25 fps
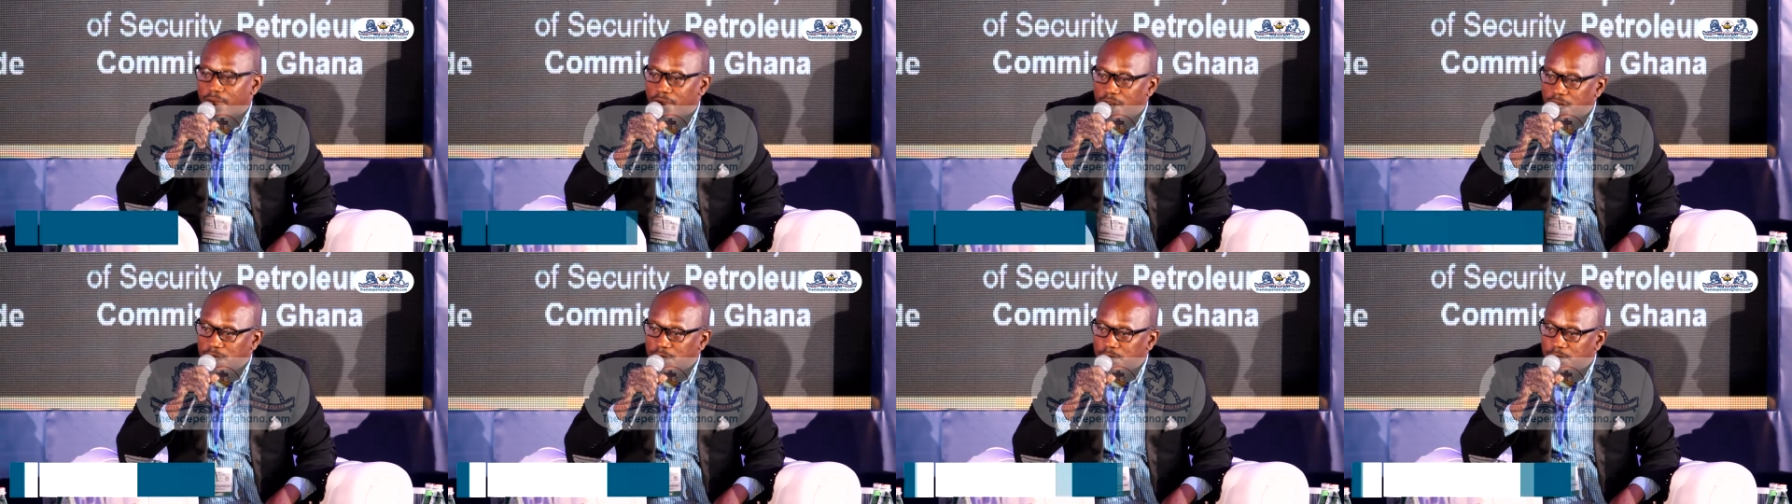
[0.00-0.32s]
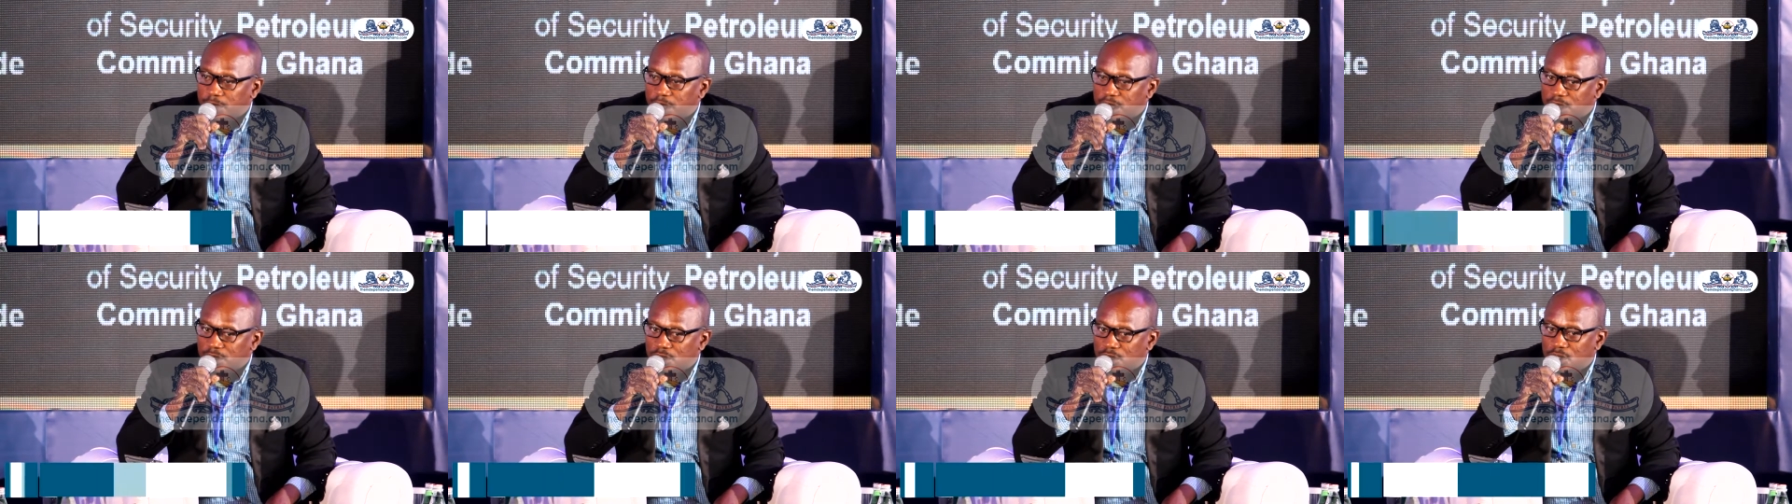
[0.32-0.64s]

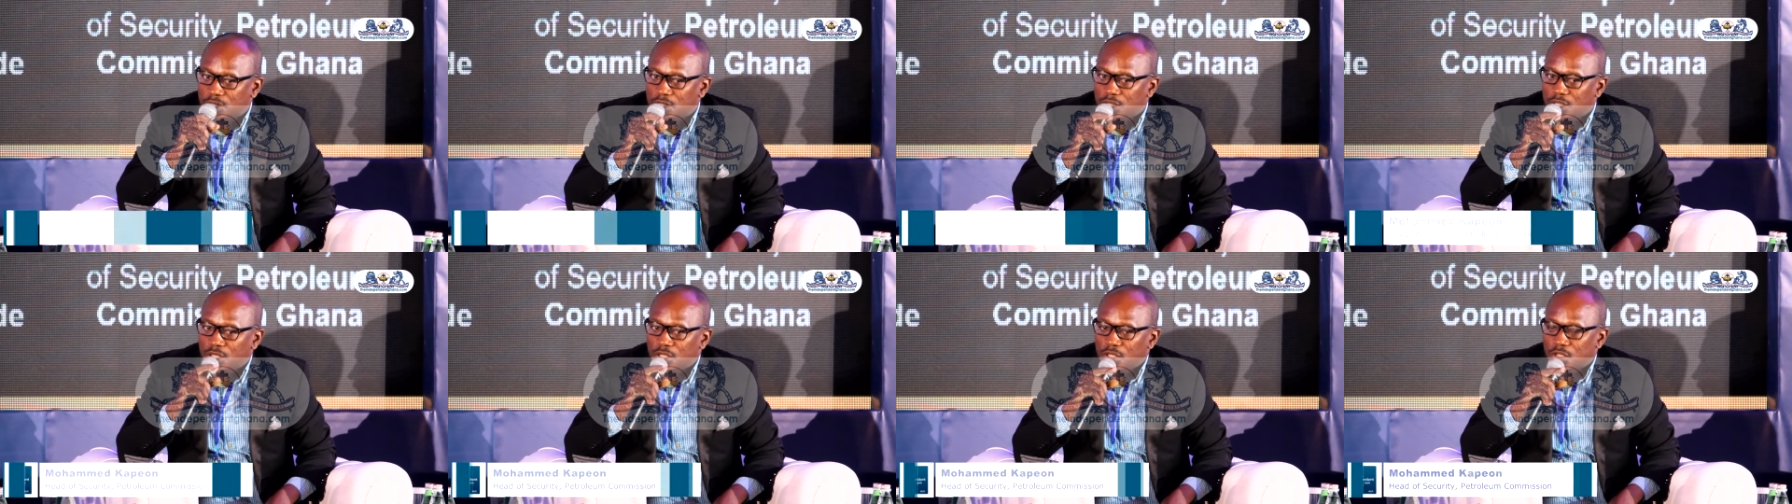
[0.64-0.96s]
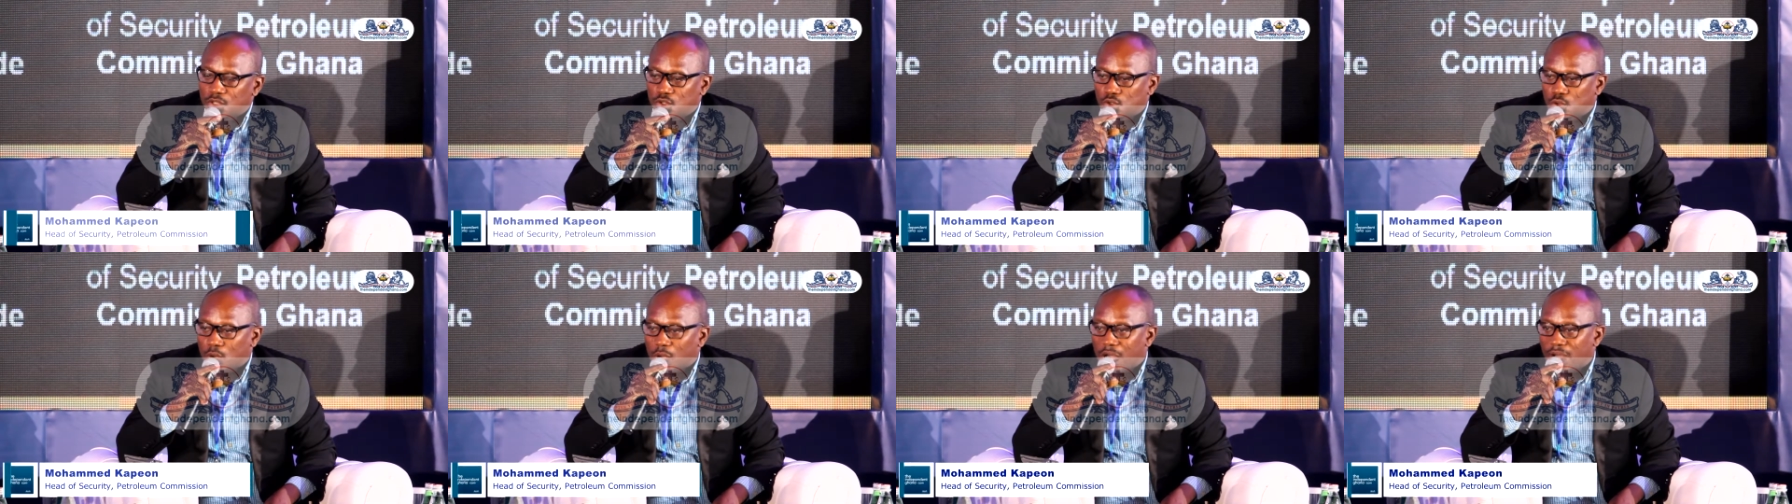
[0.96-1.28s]
arrangements
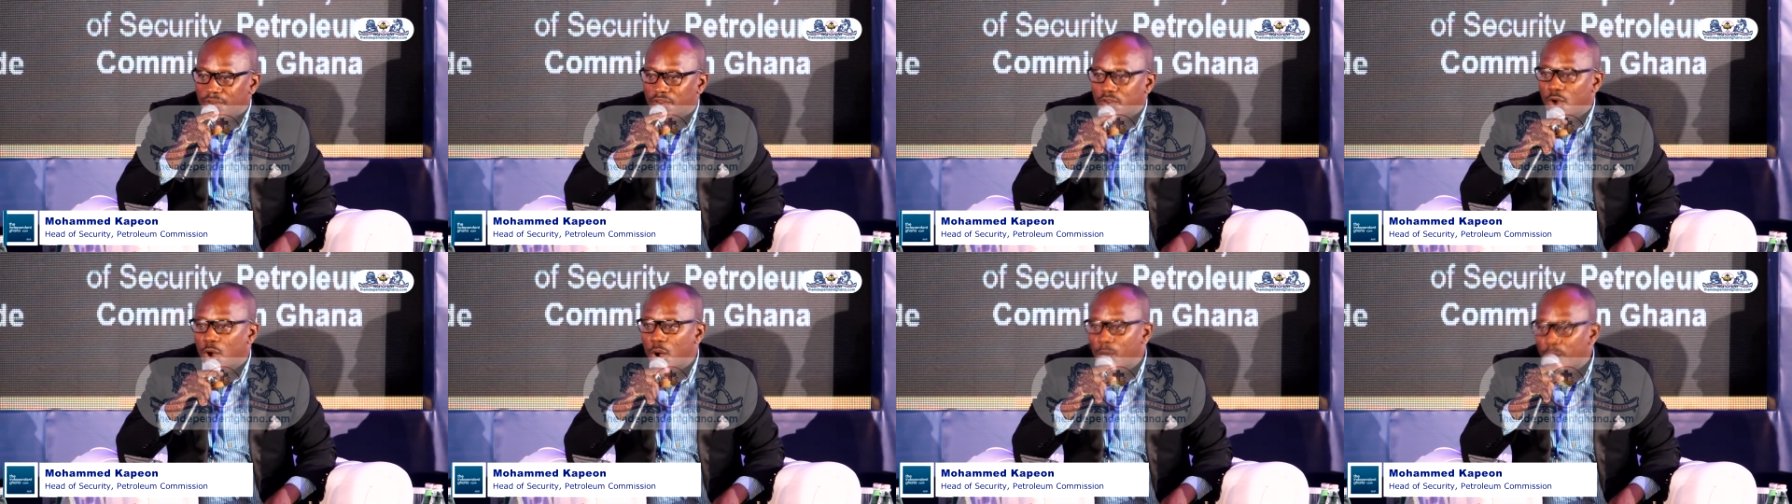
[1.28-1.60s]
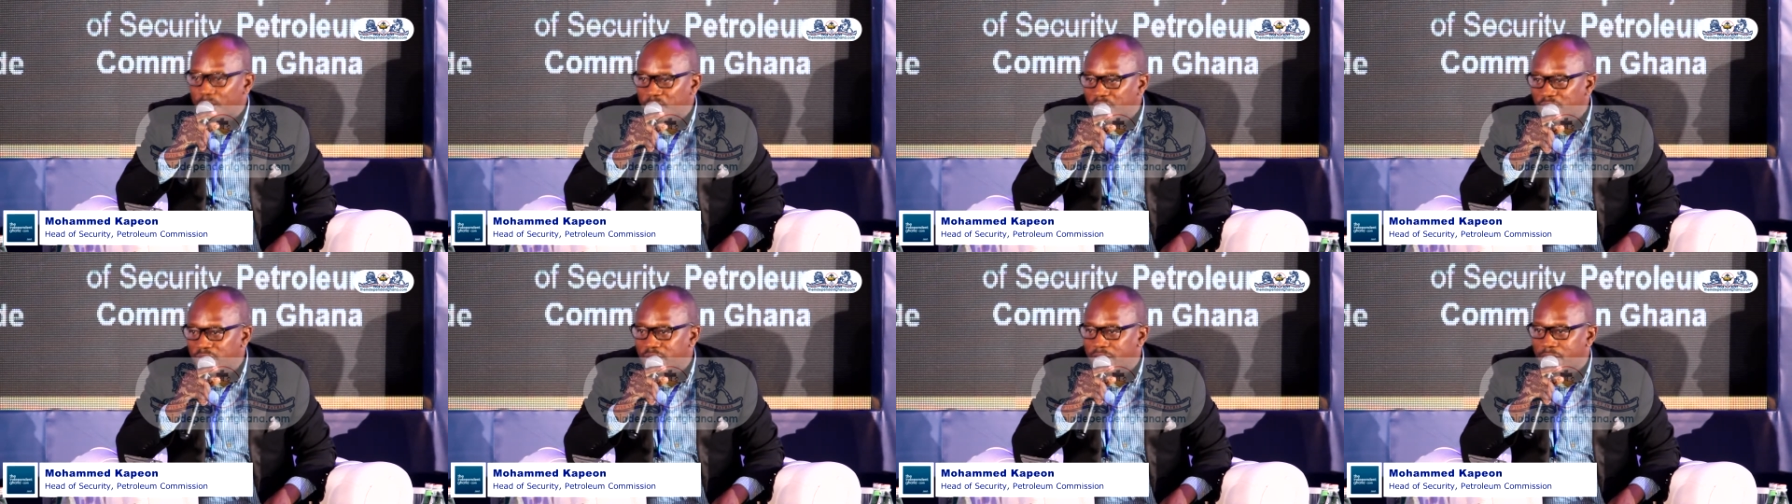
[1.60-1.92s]
to have
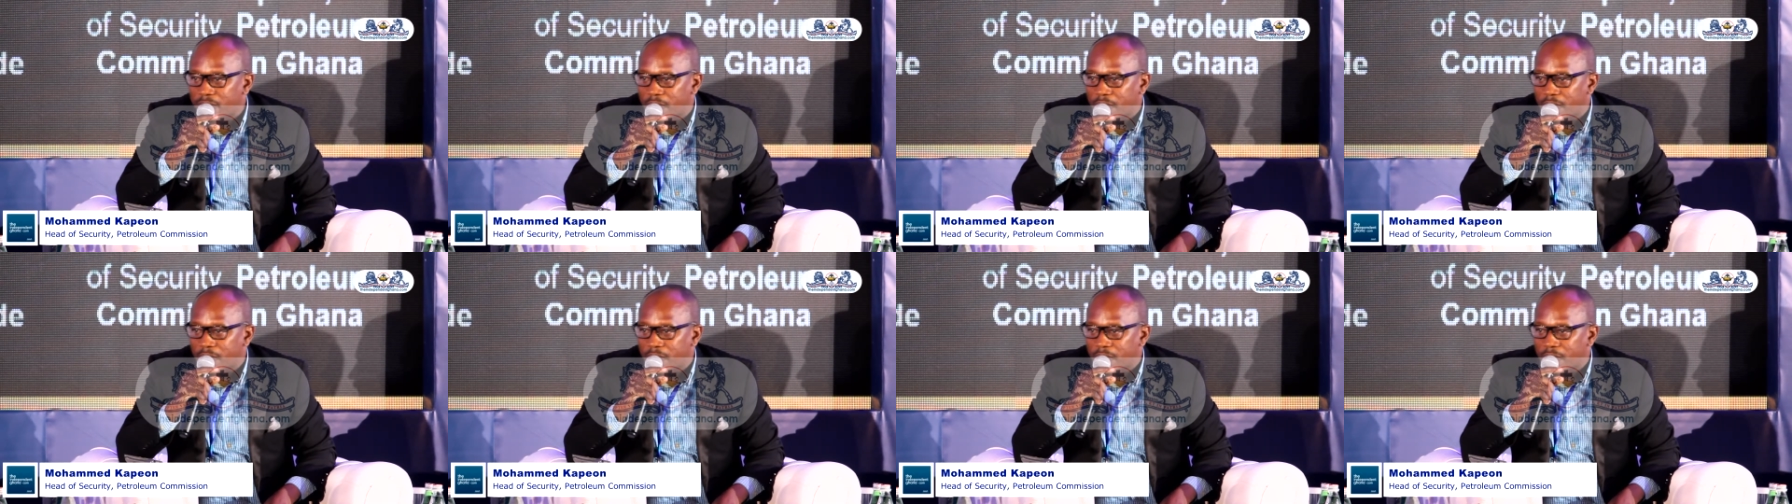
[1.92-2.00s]
company